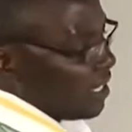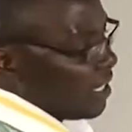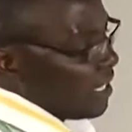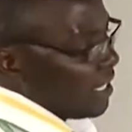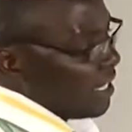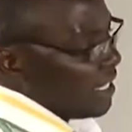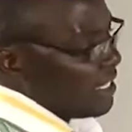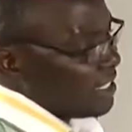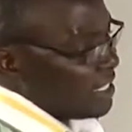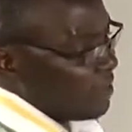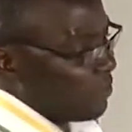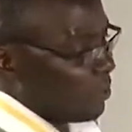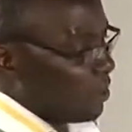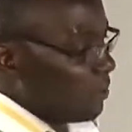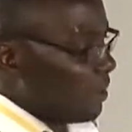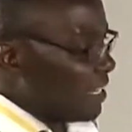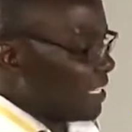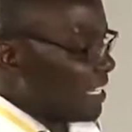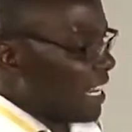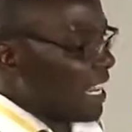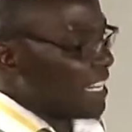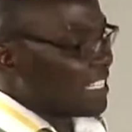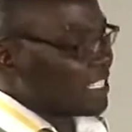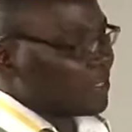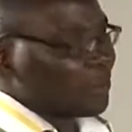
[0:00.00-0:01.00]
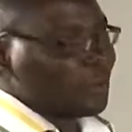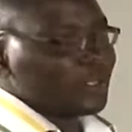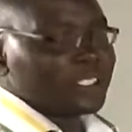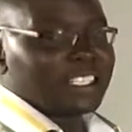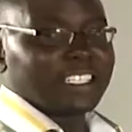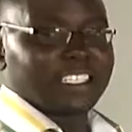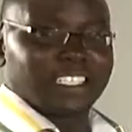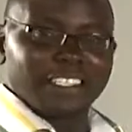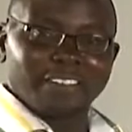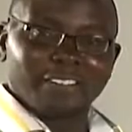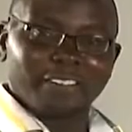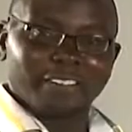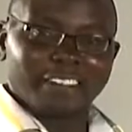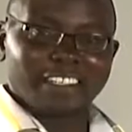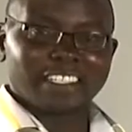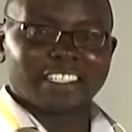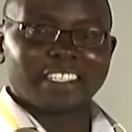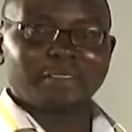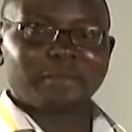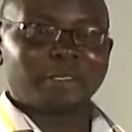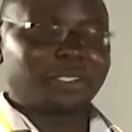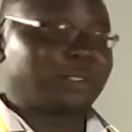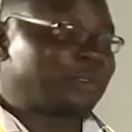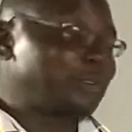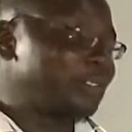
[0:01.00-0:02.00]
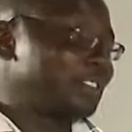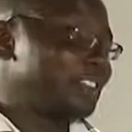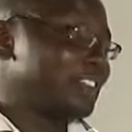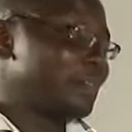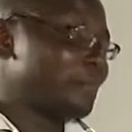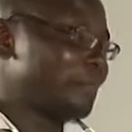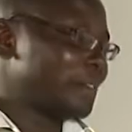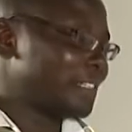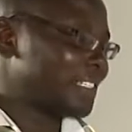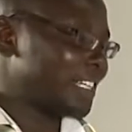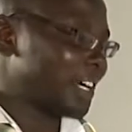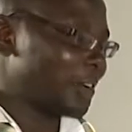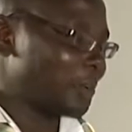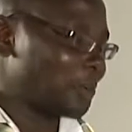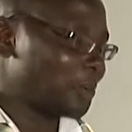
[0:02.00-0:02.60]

And someone might ask what's the difference between the meter